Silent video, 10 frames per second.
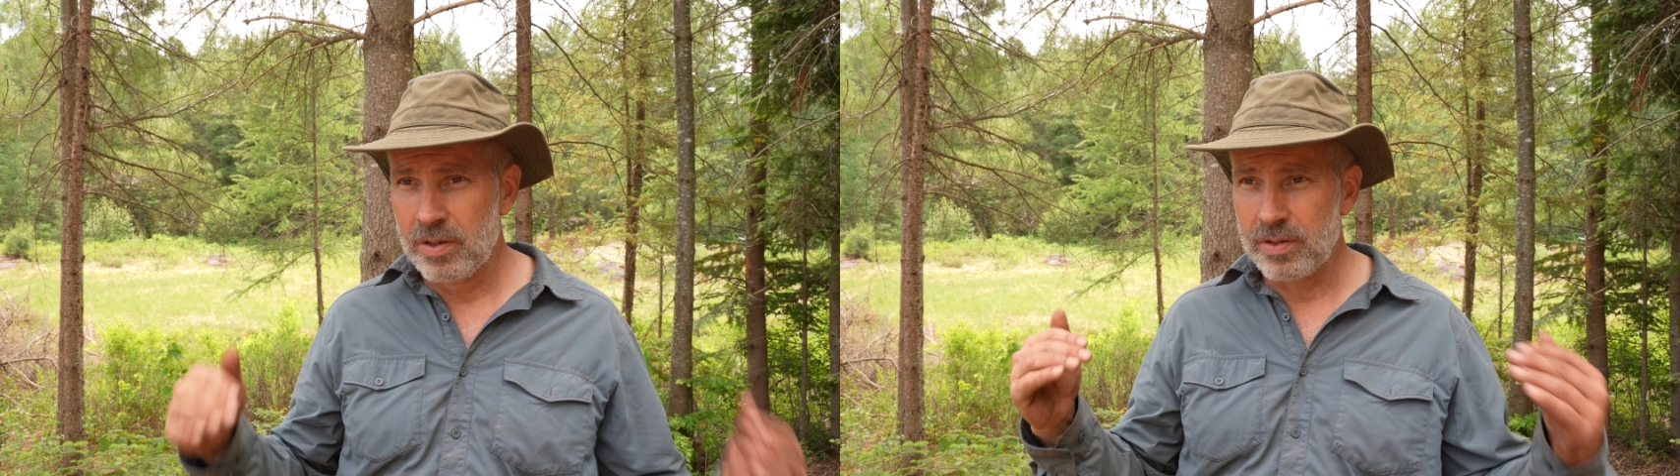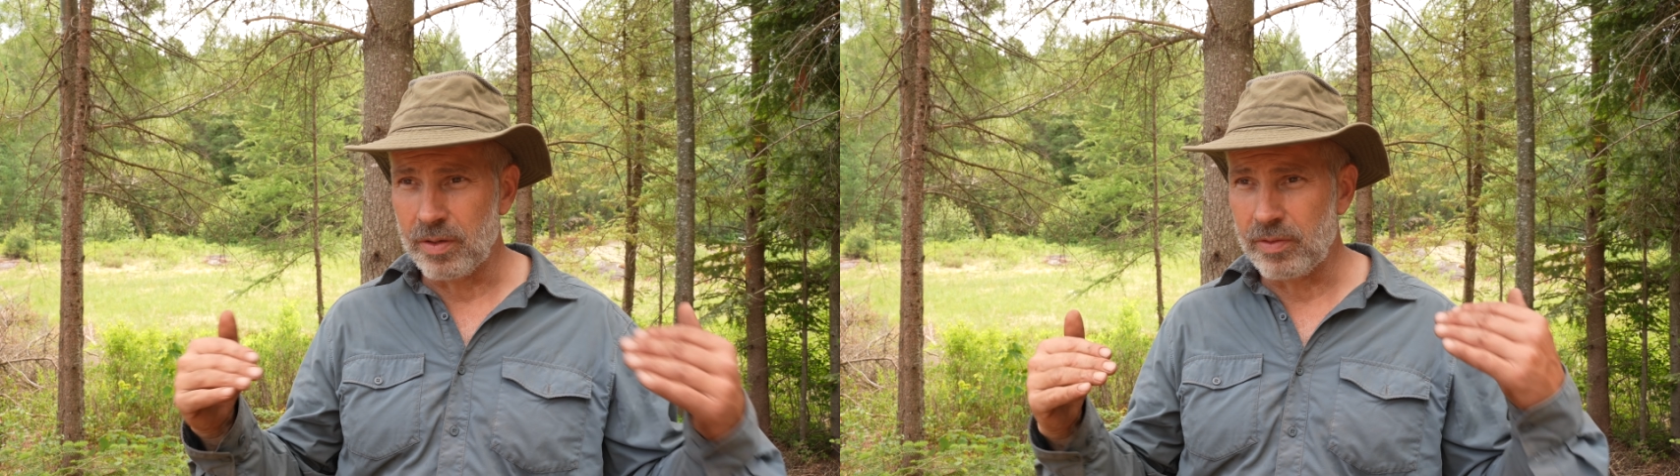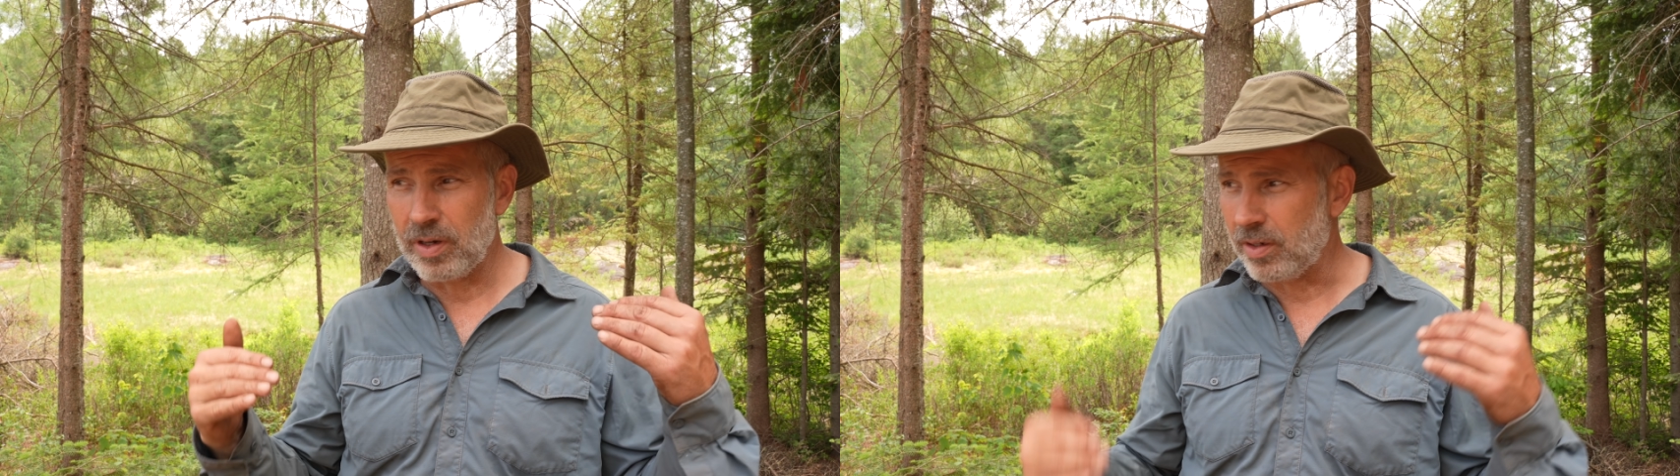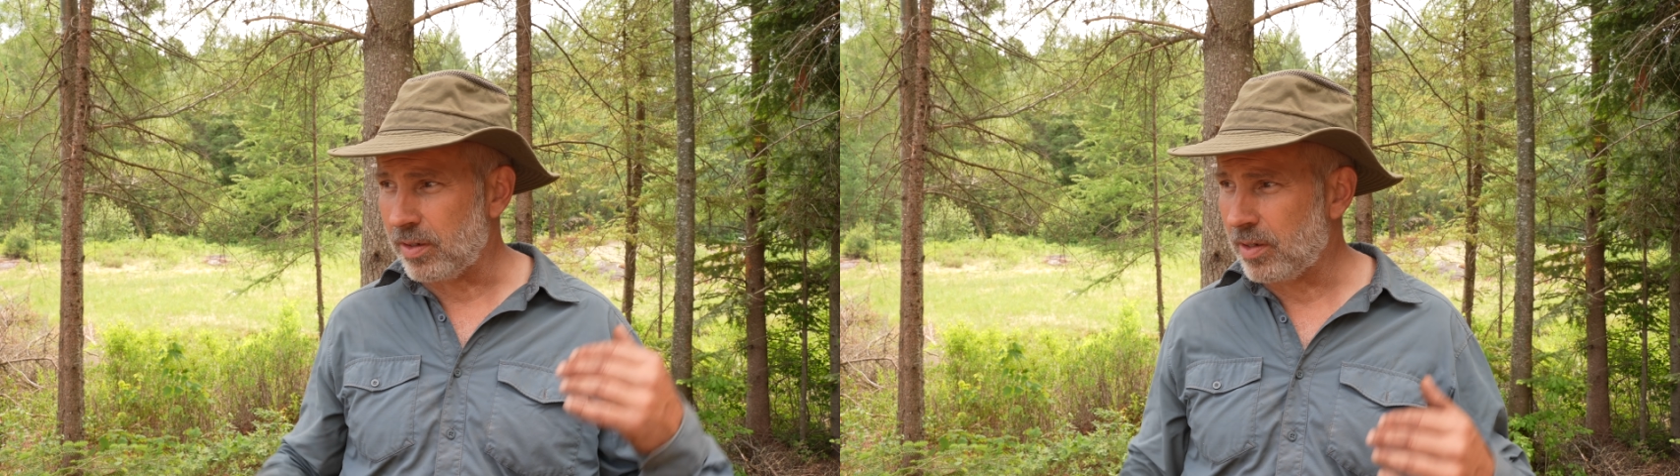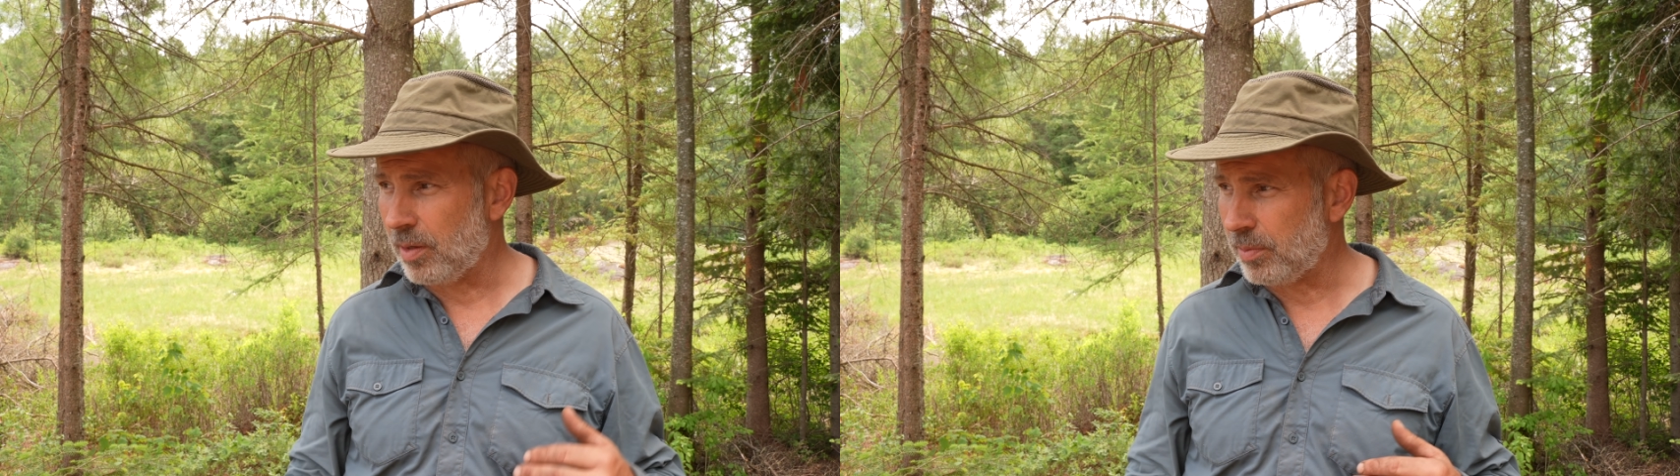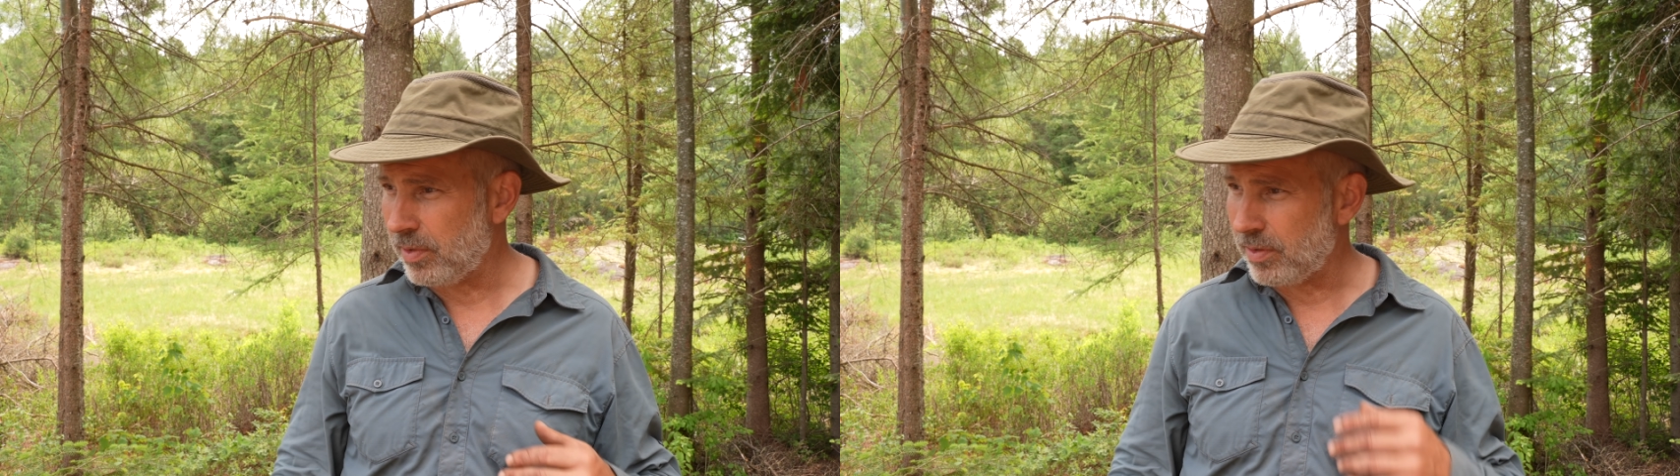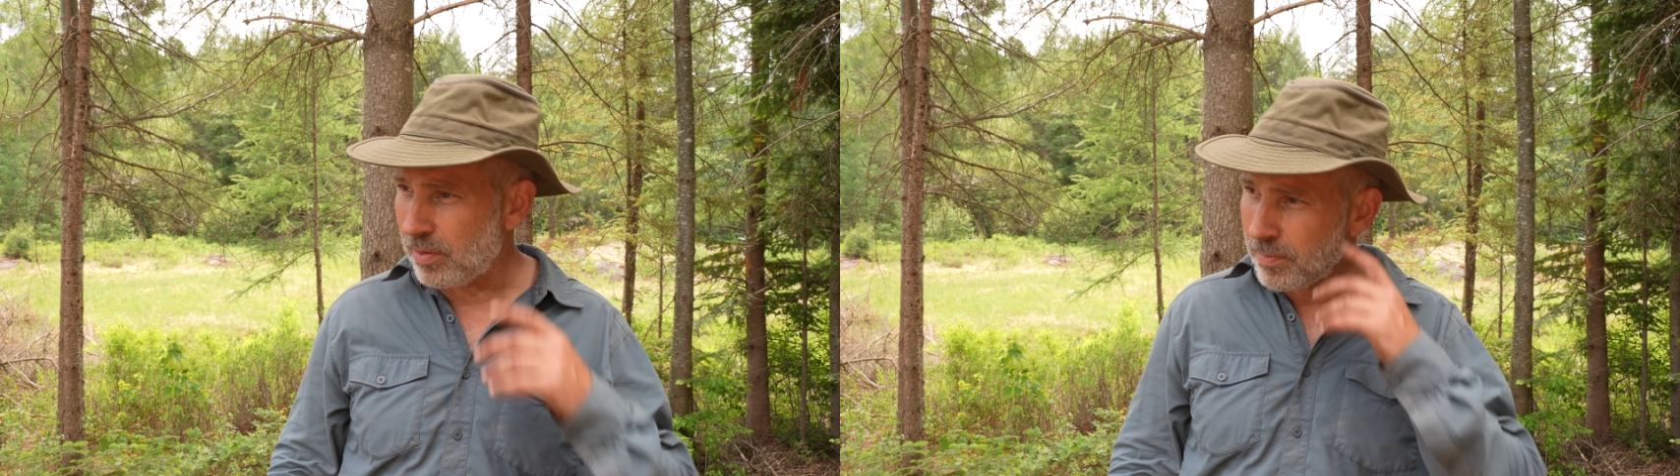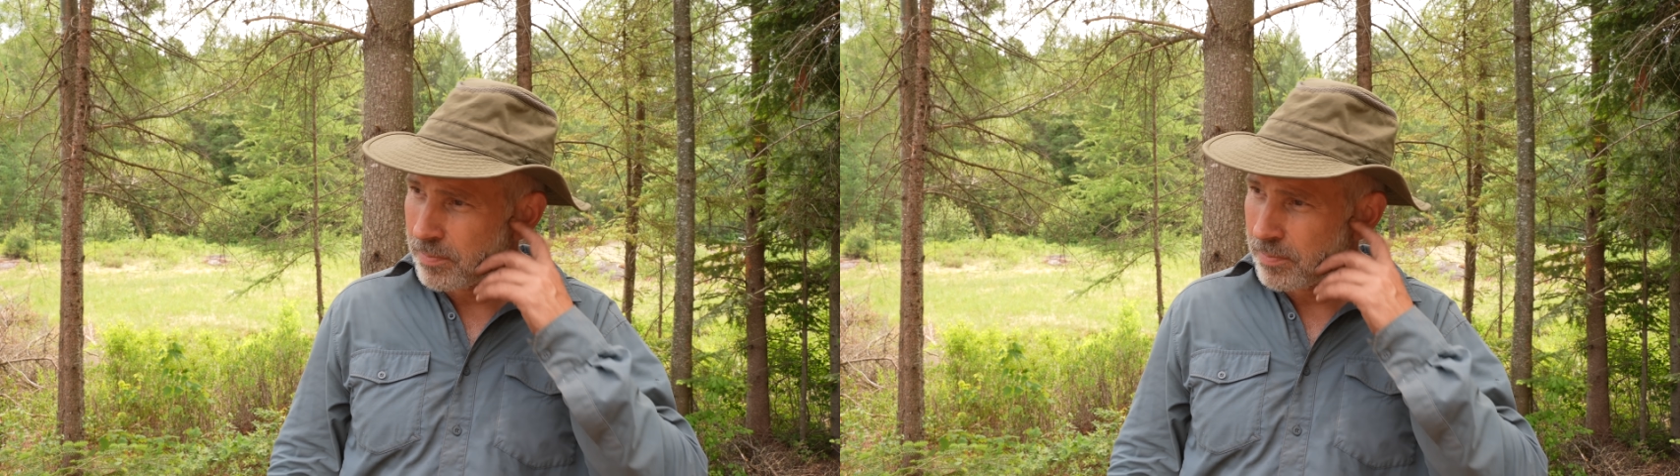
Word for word: so I've got a couple other